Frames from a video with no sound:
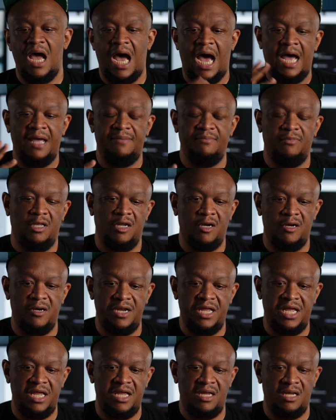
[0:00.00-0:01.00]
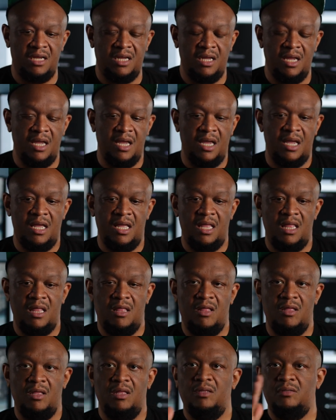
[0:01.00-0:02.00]
I'm learning
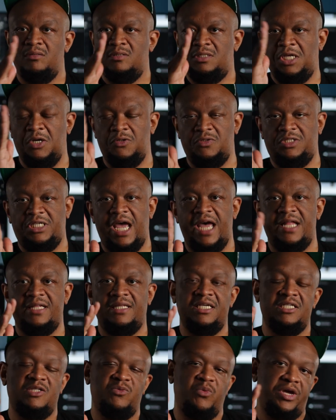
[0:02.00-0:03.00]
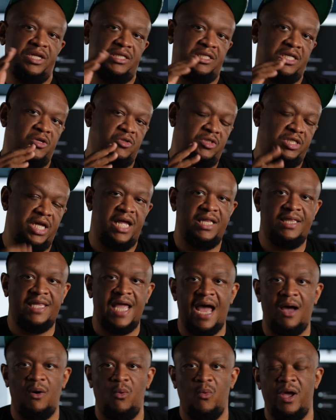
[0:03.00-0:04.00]
tilt your head this way, tilt your head
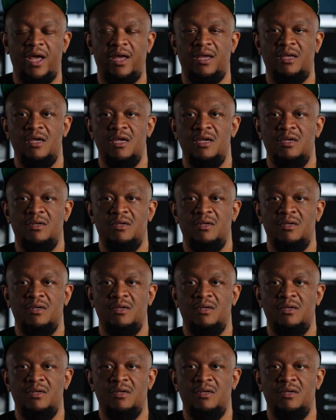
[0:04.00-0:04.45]
that way,